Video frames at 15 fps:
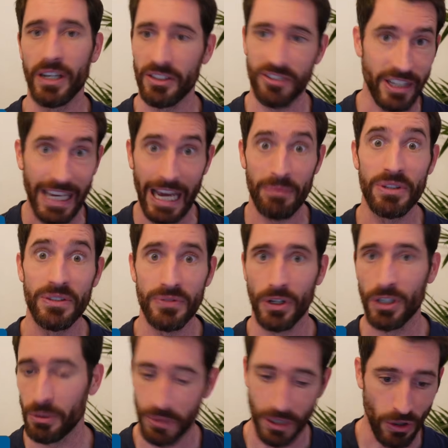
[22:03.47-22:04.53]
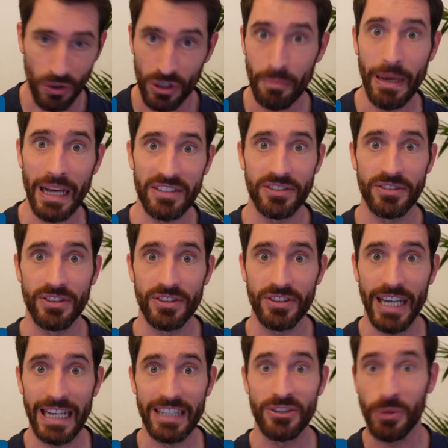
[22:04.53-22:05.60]
the cabin volume, along the passengers
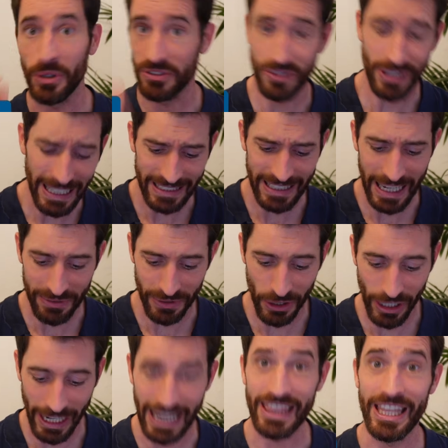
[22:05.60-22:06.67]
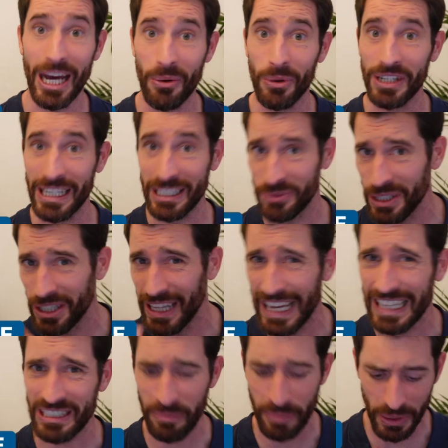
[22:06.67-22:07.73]
and so on. So let's have a look at that one as well
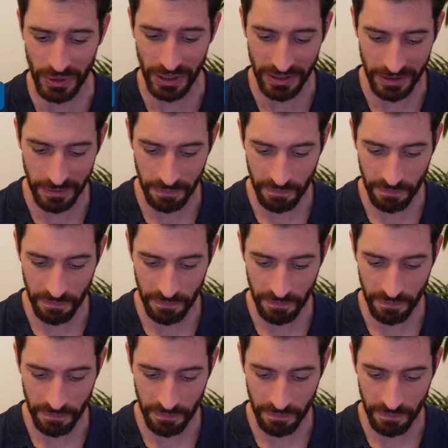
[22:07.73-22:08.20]
as a bonus.